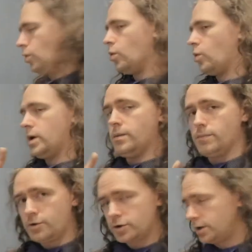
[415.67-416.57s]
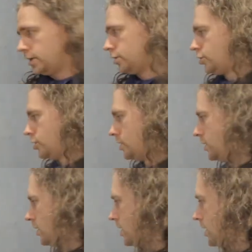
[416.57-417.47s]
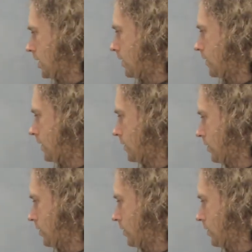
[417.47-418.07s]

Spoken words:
Or in American English, that's